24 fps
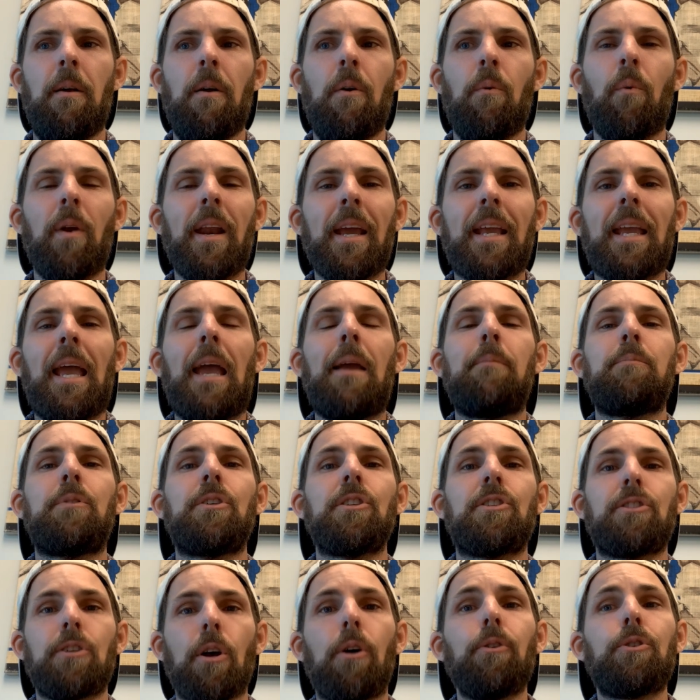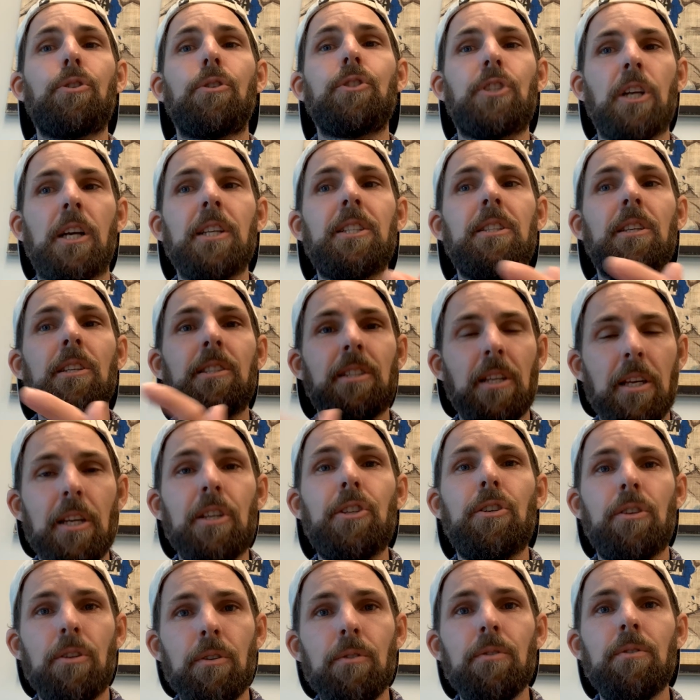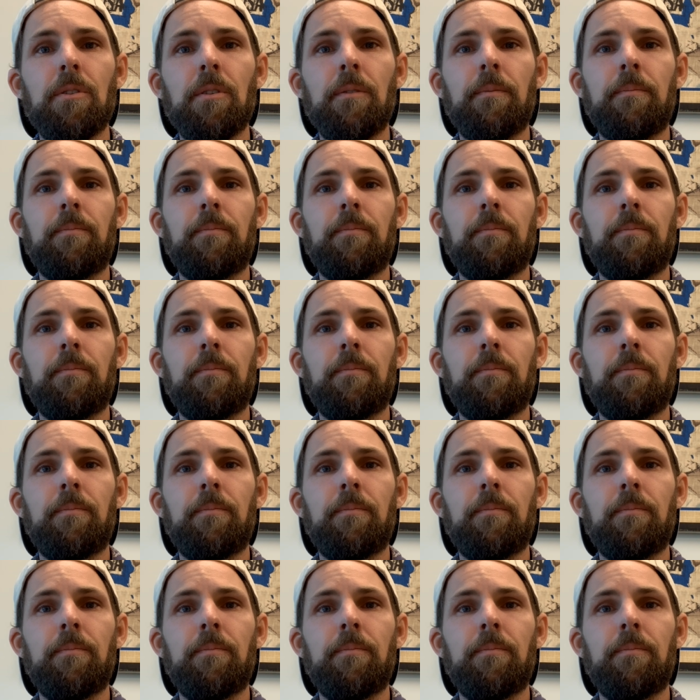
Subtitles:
When it came to social justice issues,